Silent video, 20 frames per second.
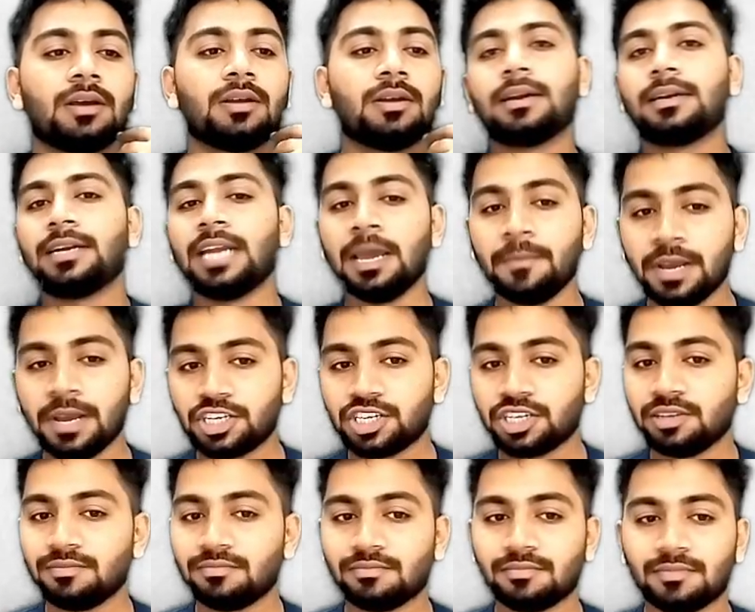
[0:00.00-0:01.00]

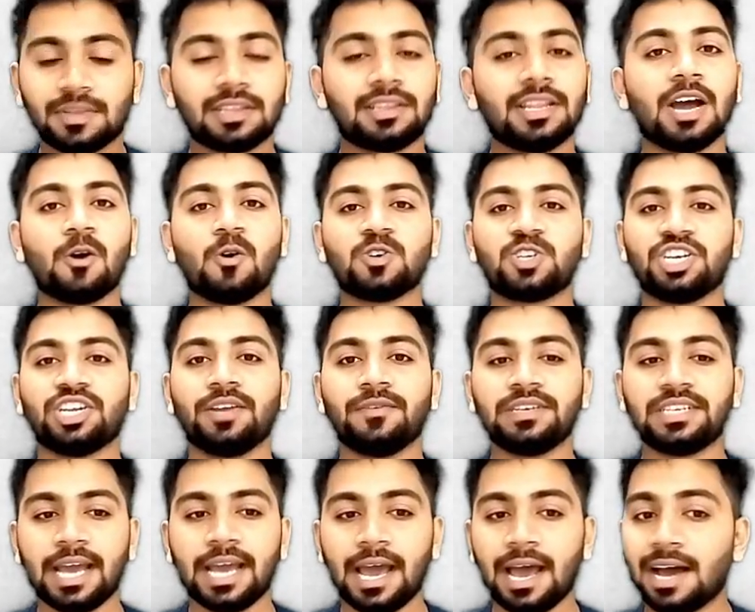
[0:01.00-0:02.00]
Dimension, the question
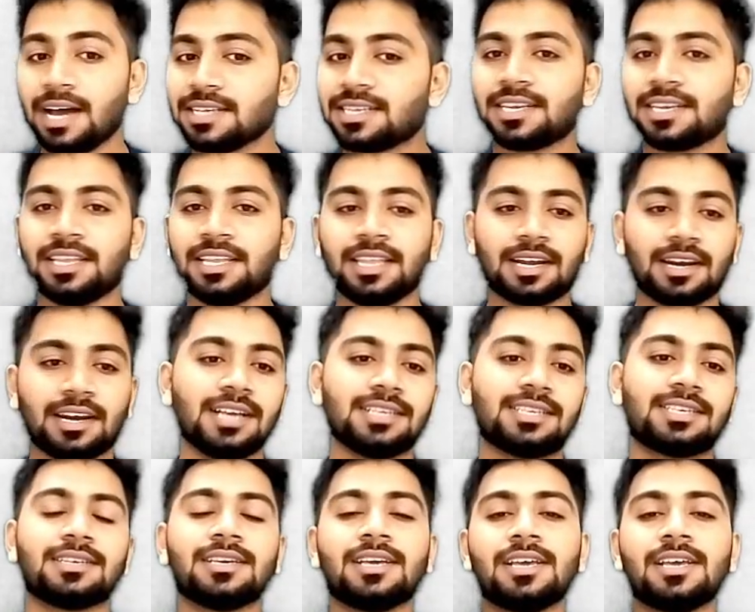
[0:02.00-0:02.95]
which I asked in the class.